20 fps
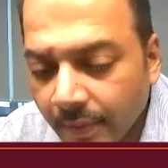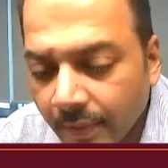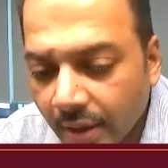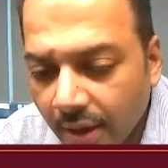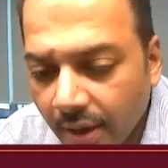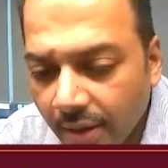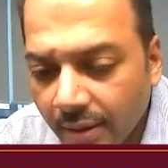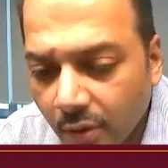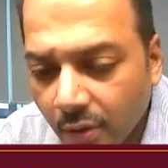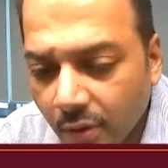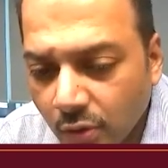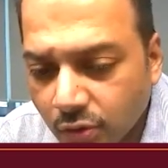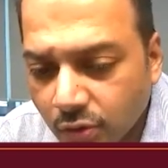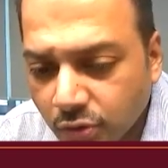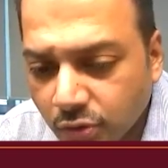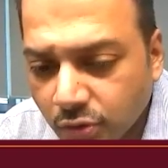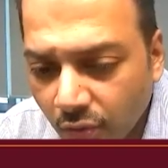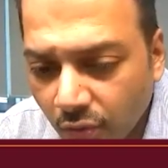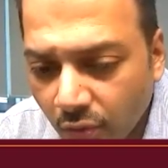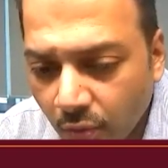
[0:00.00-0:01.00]
And
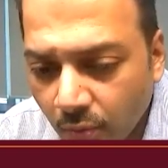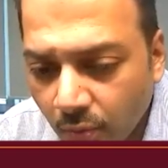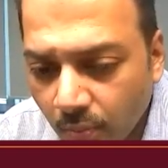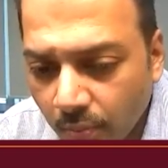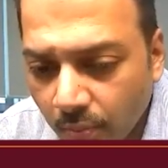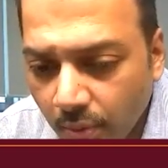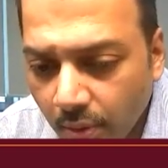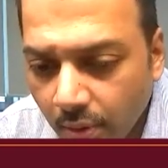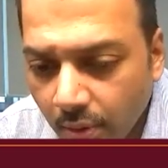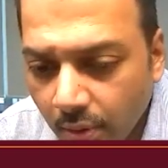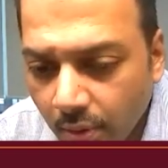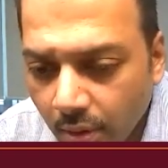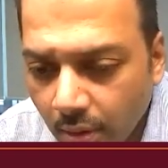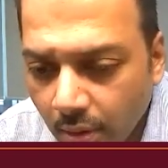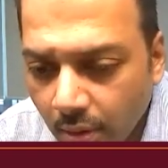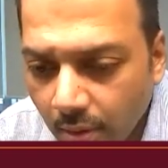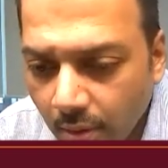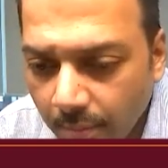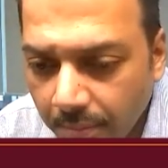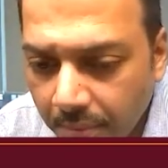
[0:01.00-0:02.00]
also
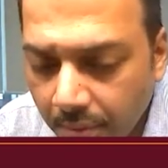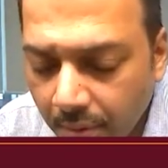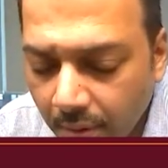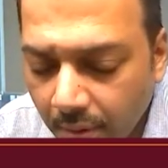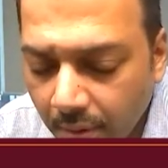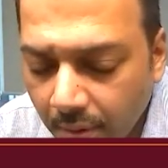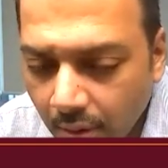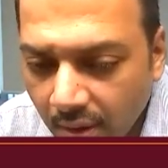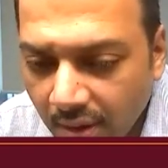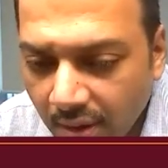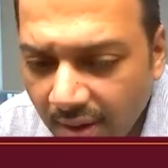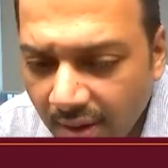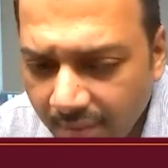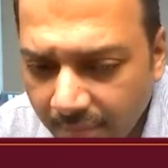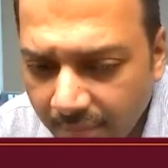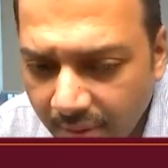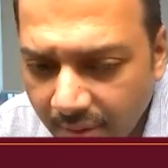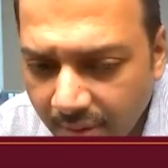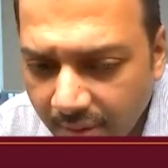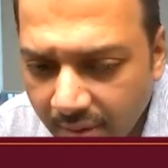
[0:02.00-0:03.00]

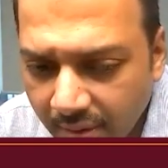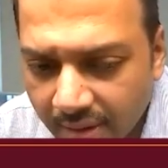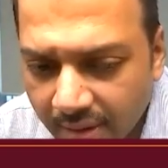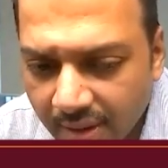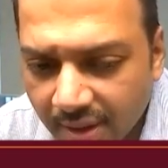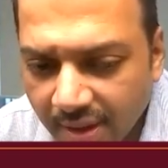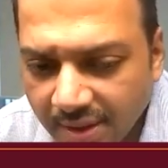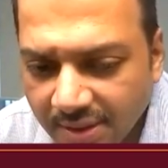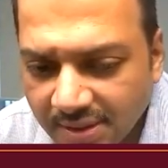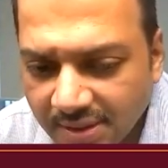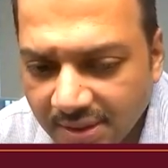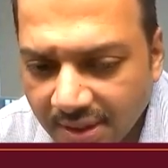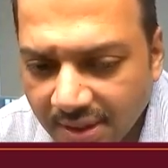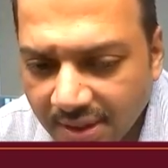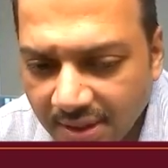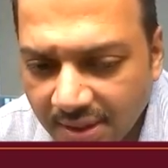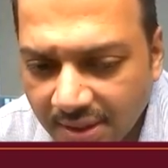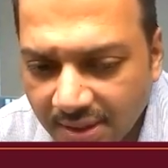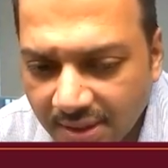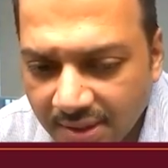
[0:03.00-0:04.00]
I've been recognized
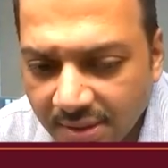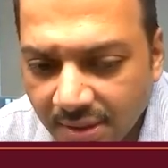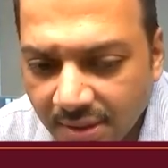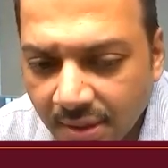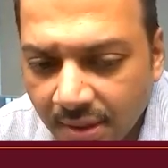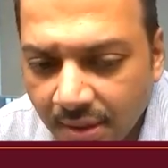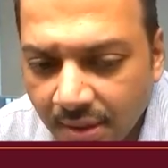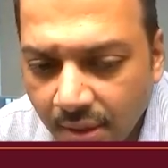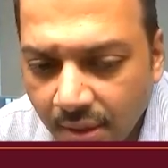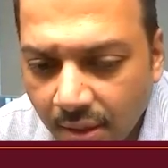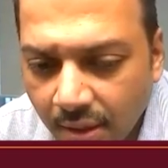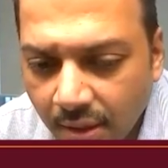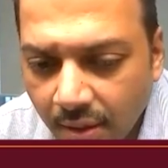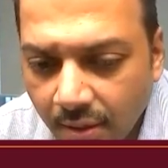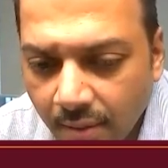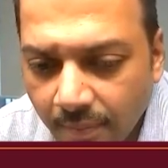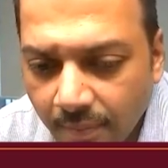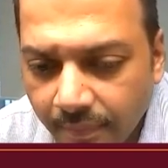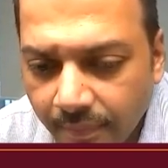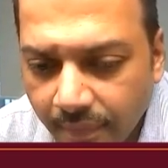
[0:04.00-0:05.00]

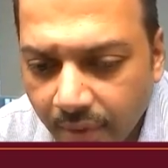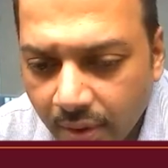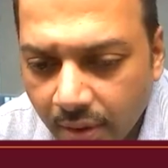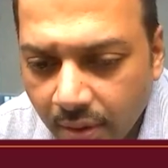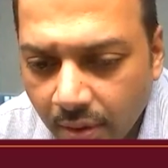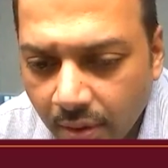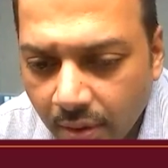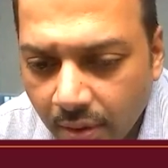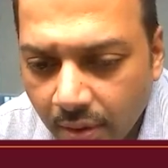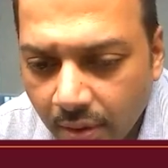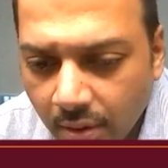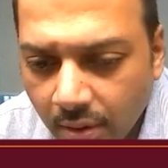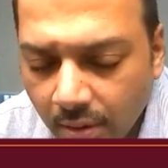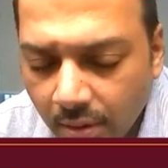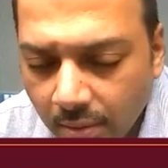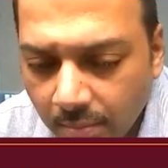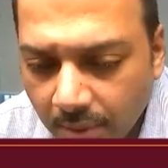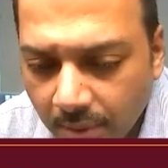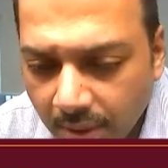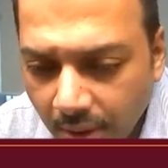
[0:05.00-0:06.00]

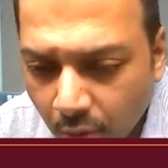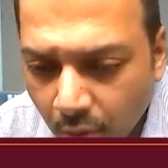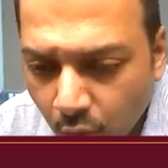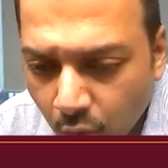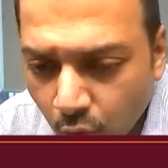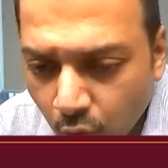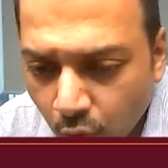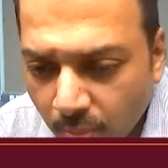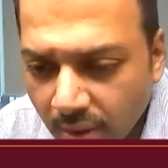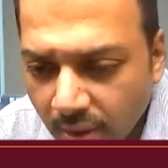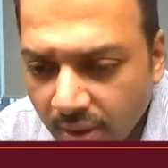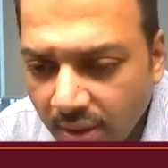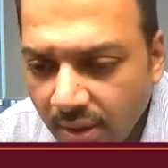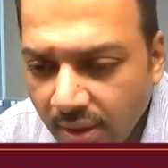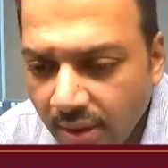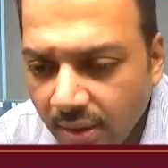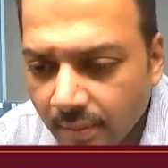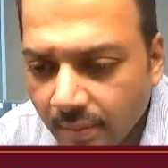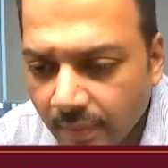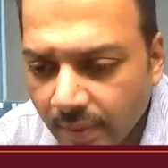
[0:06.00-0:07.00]
by Outlook
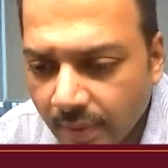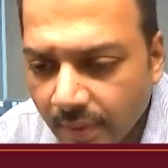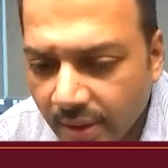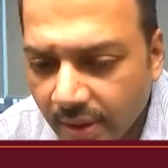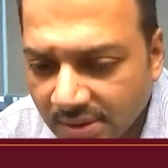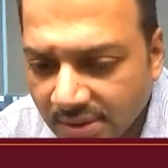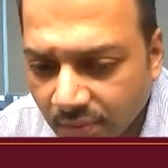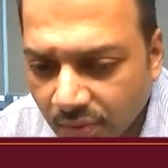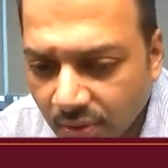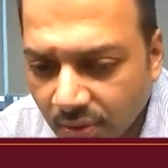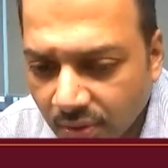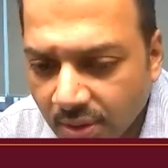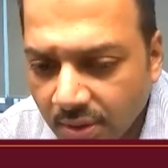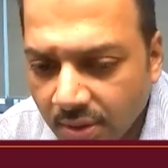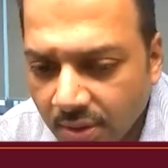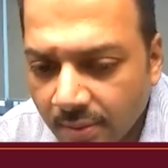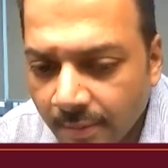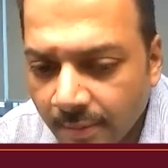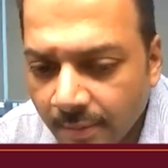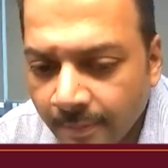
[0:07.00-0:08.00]
Money and some of the
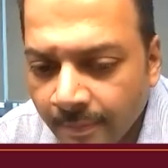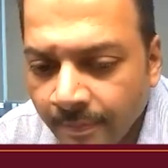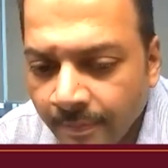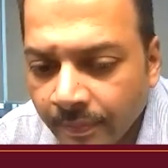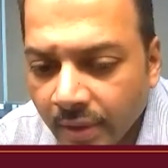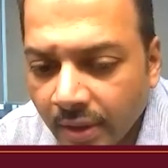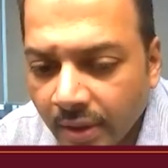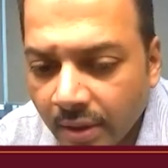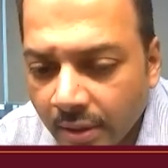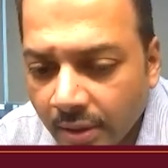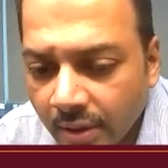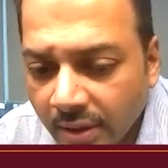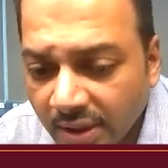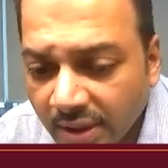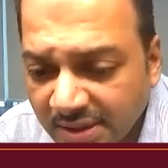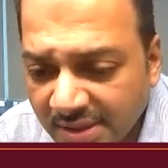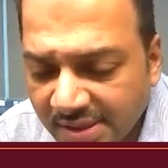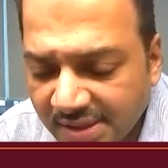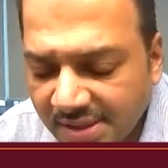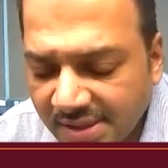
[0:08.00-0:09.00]
other
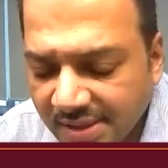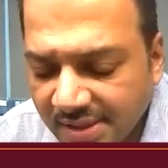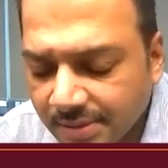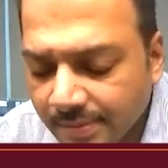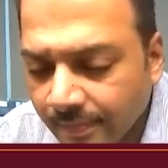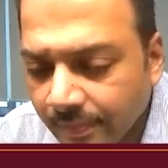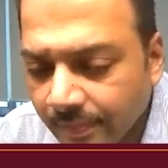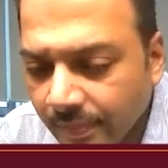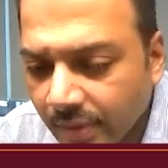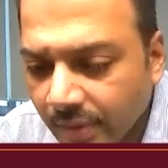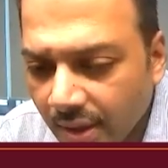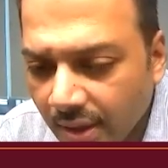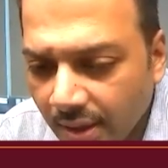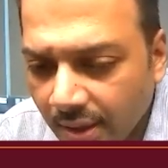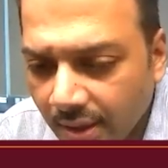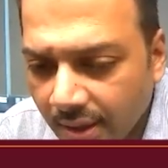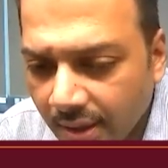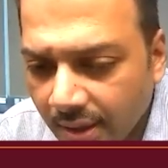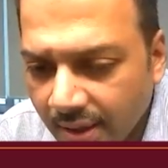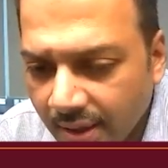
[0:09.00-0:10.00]
agencies
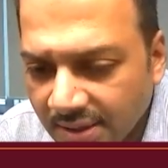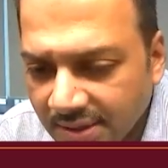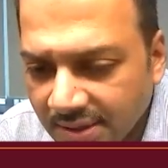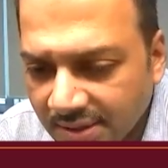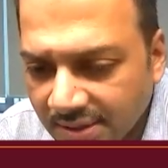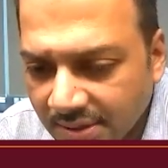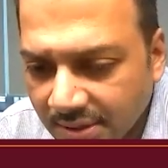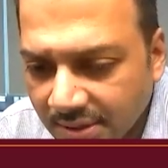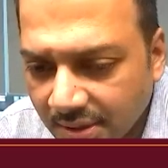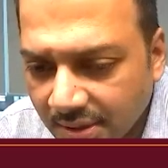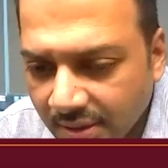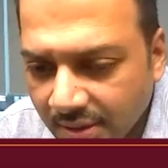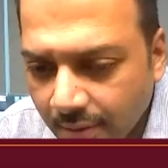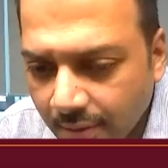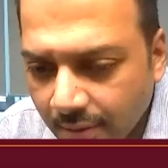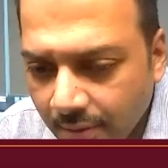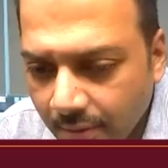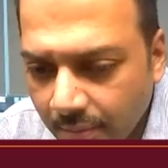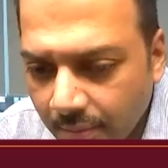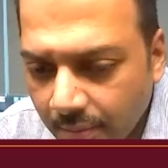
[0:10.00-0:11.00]
as
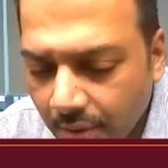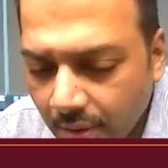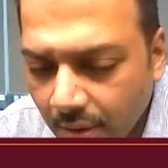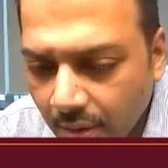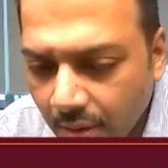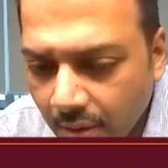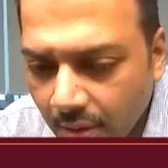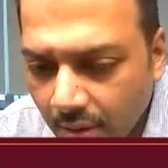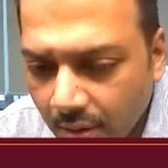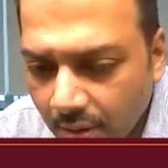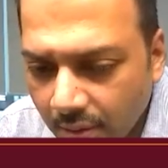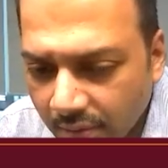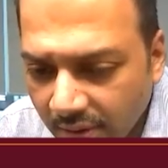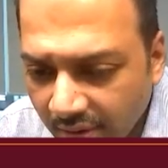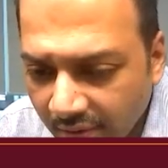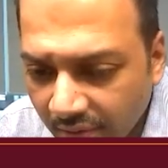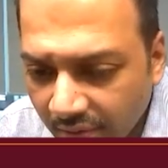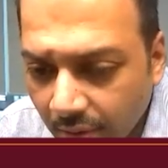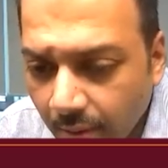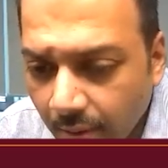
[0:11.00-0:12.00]

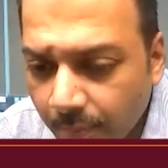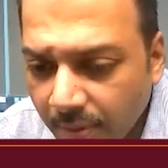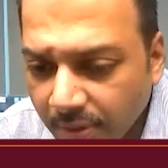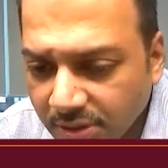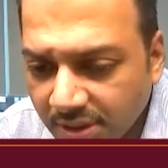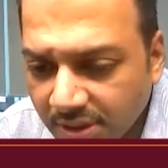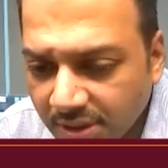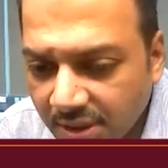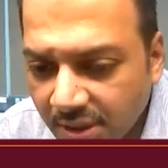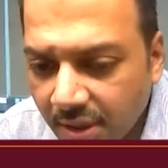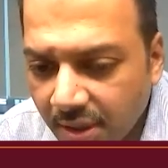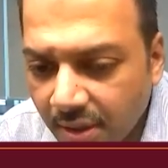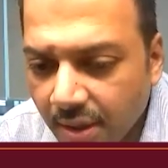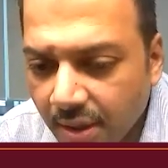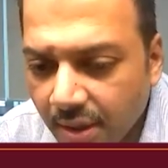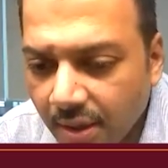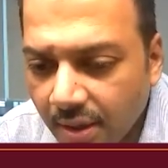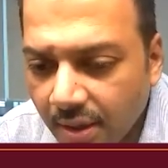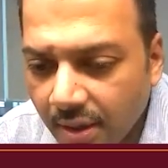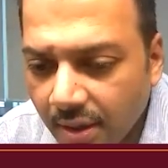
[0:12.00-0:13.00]
they were appreciated
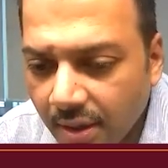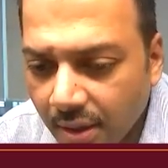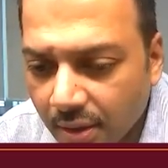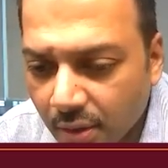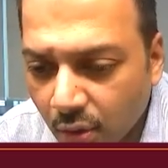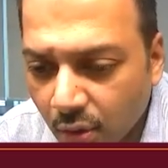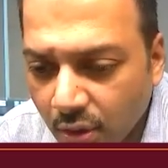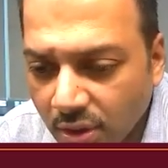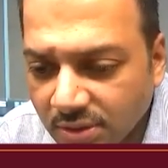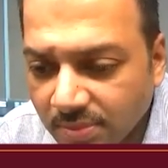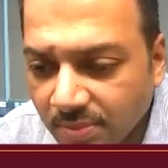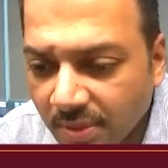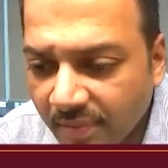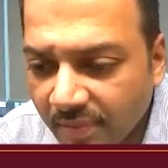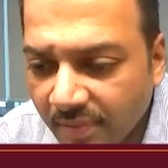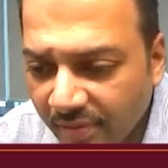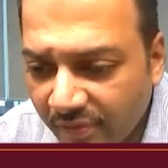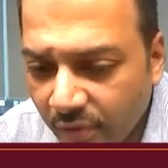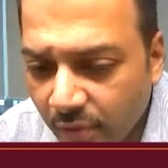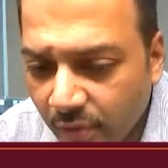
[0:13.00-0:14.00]
and acknowledged my
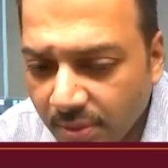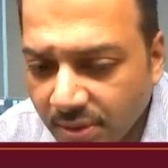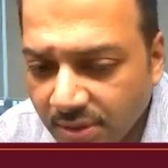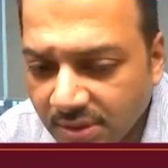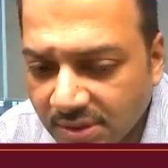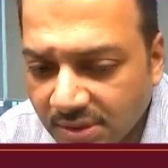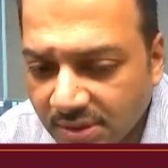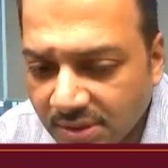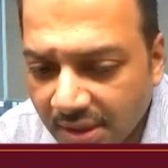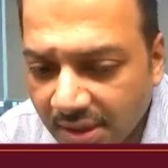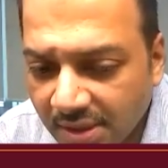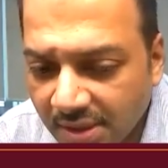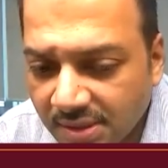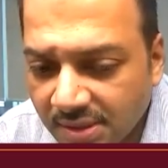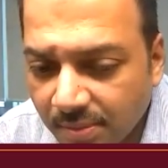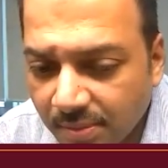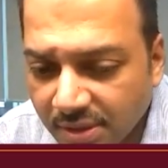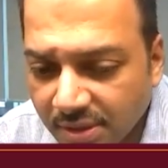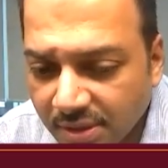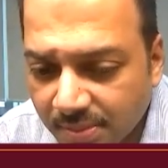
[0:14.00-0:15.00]
performance as
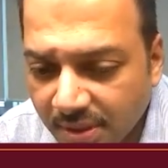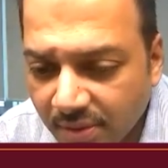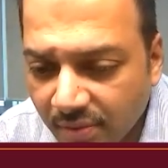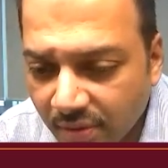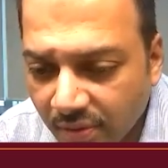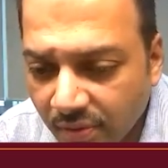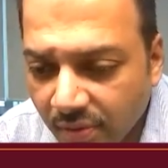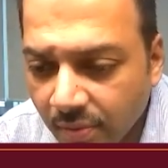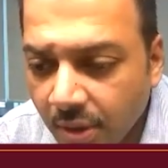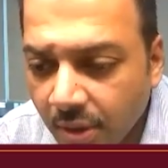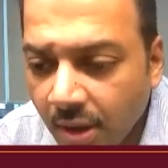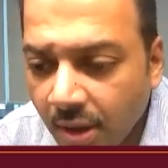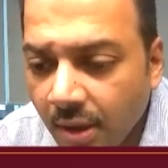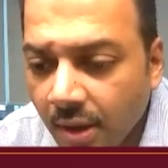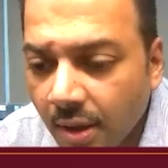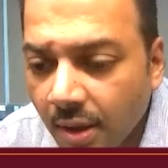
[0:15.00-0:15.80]
amongst being one of the